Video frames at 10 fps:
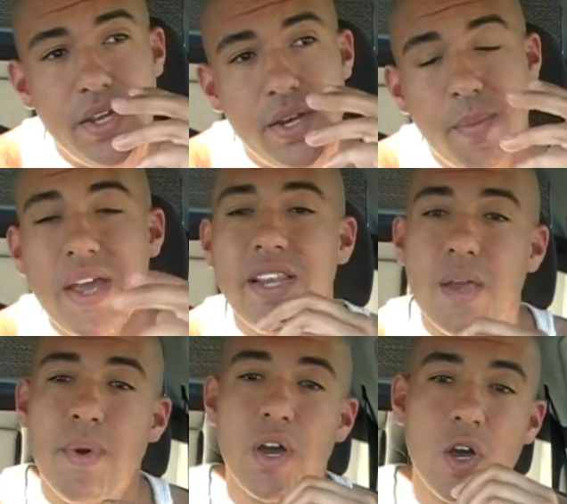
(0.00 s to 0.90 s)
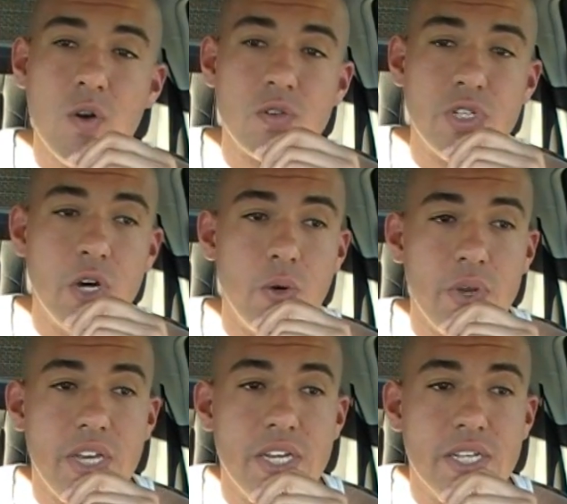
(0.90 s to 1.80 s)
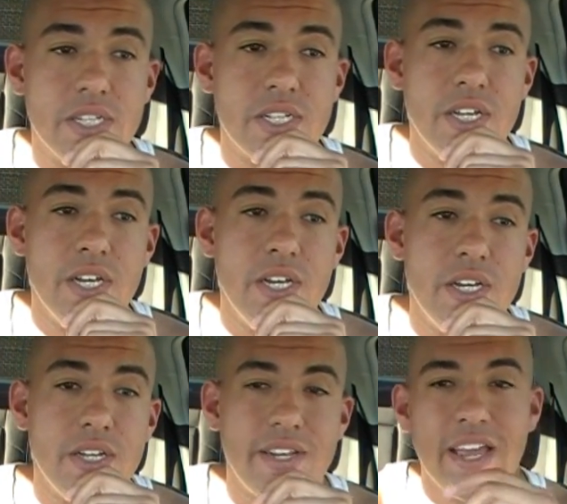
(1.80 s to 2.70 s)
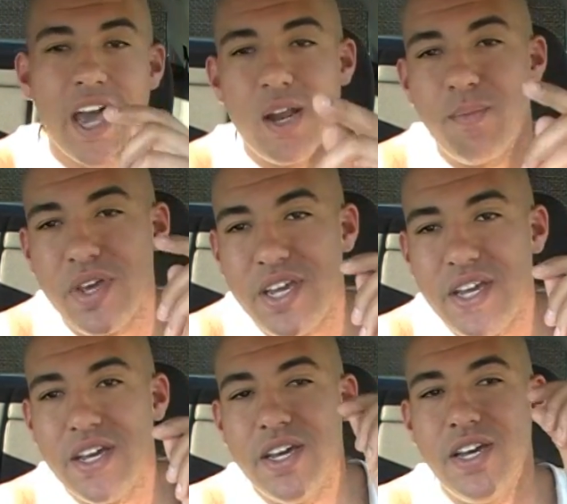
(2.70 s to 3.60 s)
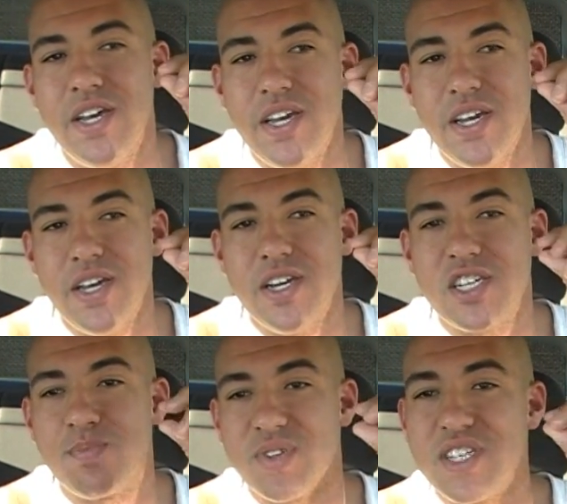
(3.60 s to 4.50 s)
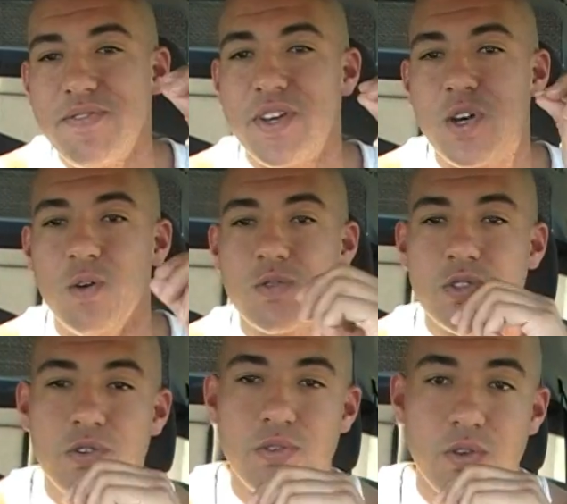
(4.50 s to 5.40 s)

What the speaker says: The main thing about goals, though, is they got to be specific goals.